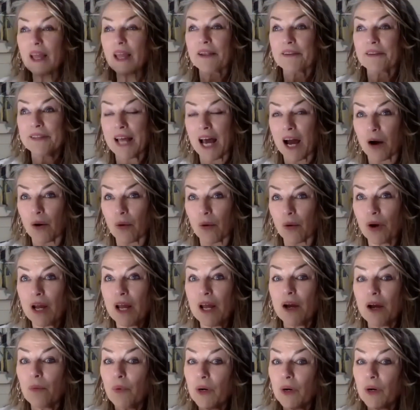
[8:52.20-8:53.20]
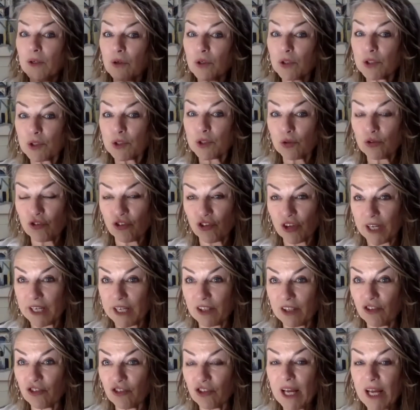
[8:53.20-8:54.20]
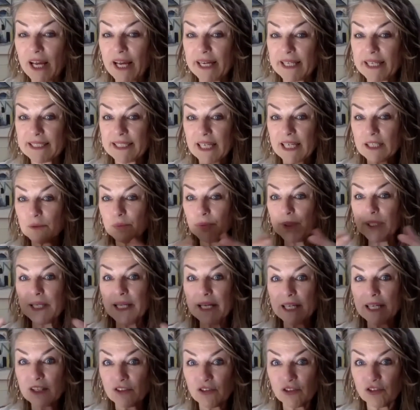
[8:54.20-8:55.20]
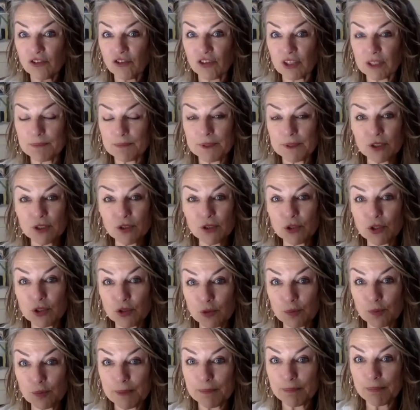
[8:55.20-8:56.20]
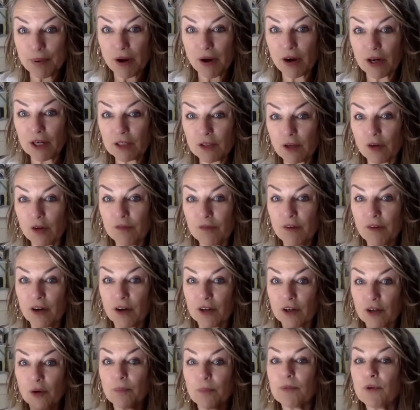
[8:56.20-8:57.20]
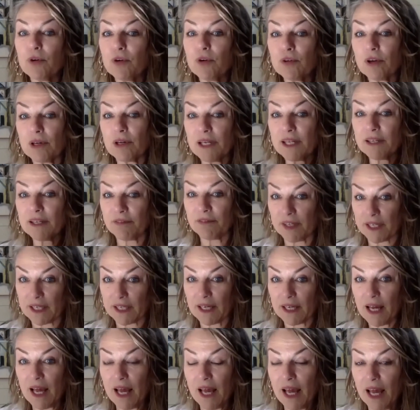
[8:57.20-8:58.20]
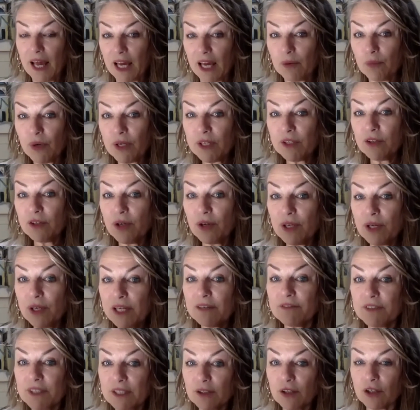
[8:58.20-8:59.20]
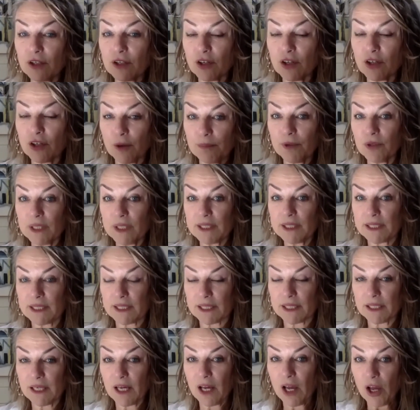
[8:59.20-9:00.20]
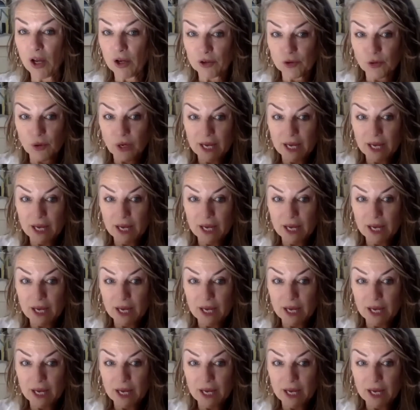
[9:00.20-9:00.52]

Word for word: Now, what also changed is that relationships used to be part of our communal living. And when you lived in a community, you